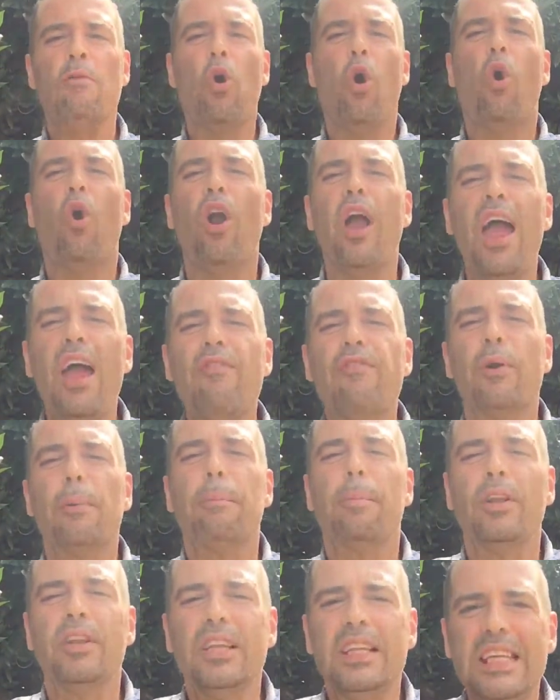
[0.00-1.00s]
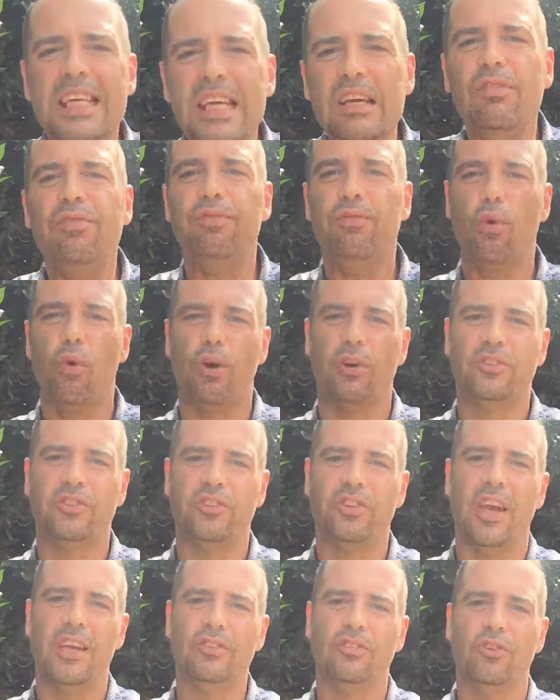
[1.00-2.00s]
or ever believed for,
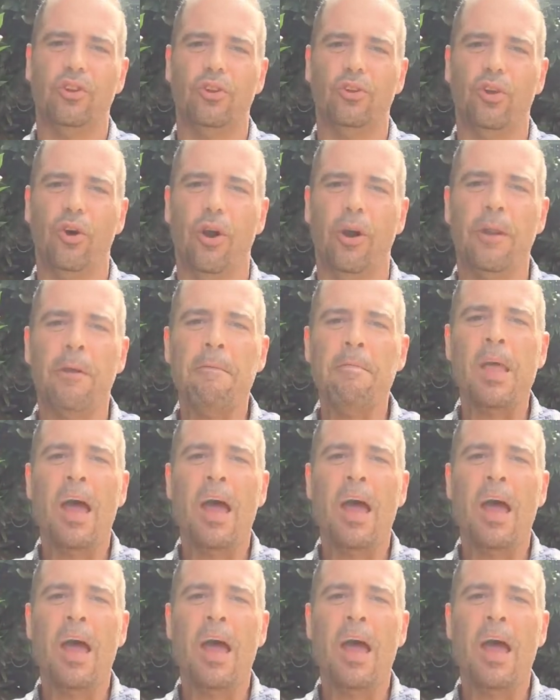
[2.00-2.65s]
says the Lord.